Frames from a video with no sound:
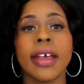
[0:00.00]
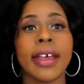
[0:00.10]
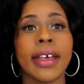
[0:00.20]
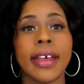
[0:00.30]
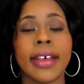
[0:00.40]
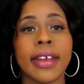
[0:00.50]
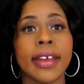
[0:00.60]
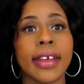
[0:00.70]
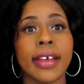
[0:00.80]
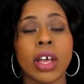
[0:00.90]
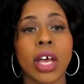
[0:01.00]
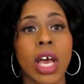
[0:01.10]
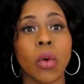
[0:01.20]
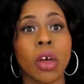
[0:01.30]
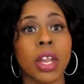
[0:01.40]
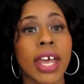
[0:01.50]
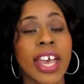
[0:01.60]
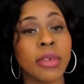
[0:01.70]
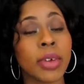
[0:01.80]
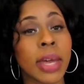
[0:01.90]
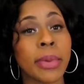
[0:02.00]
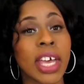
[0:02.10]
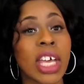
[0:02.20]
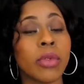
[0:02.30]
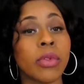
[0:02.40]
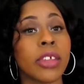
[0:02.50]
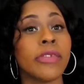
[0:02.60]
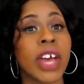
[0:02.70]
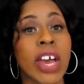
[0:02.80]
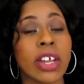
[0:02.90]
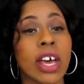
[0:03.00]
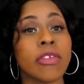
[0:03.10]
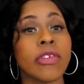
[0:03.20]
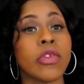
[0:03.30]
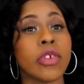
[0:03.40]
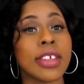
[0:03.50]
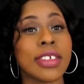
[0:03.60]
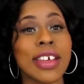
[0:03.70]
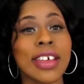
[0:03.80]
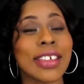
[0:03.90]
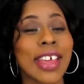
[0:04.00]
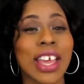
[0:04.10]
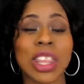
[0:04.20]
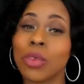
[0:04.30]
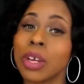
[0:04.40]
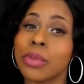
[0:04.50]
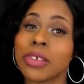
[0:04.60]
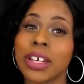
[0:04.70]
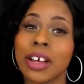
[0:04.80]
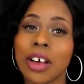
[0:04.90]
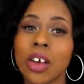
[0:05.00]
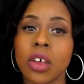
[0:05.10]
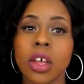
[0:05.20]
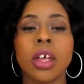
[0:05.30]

and well, the last one I paid was $5.40 because I had 20% off.